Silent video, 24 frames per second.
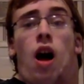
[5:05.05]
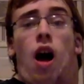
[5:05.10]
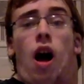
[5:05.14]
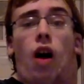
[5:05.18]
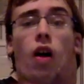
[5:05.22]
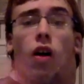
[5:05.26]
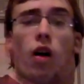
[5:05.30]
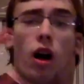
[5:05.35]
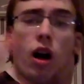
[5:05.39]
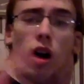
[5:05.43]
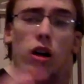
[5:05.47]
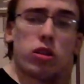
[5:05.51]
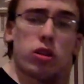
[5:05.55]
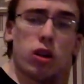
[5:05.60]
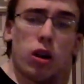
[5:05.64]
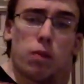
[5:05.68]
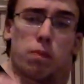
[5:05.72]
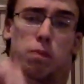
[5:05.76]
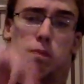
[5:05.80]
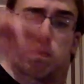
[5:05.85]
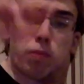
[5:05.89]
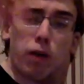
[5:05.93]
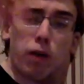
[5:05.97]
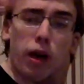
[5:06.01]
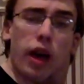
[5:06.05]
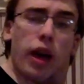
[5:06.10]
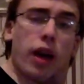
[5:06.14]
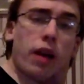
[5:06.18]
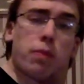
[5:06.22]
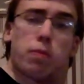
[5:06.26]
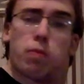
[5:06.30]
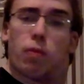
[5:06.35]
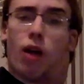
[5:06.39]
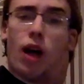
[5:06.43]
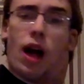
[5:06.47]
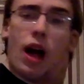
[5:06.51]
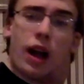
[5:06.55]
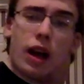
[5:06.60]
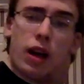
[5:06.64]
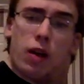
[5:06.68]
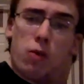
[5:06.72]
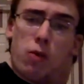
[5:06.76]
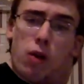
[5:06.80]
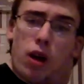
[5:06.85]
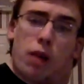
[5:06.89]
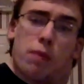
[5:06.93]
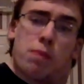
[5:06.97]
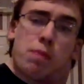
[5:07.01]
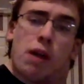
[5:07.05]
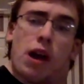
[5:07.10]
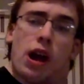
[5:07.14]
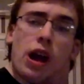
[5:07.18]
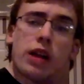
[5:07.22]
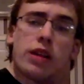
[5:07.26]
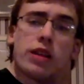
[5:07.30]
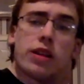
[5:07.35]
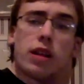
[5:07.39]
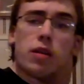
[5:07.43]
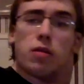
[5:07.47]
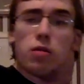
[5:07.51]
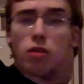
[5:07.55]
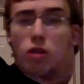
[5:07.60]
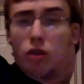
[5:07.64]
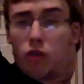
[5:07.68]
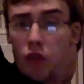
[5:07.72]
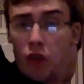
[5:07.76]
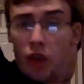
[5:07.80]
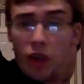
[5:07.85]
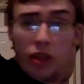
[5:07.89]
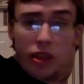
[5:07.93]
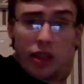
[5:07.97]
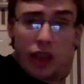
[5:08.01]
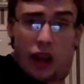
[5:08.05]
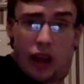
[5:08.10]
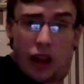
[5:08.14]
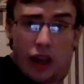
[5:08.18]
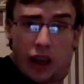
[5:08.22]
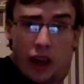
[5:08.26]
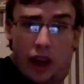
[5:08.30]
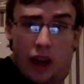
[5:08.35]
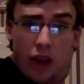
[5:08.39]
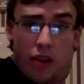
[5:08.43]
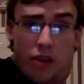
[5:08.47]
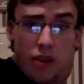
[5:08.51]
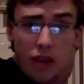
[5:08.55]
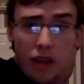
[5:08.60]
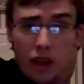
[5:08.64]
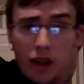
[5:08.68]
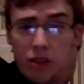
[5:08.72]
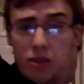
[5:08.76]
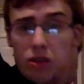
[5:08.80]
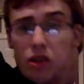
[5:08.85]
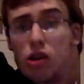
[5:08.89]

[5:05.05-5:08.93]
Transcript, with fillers: a lot of the big black and white pages that were just like dedicated to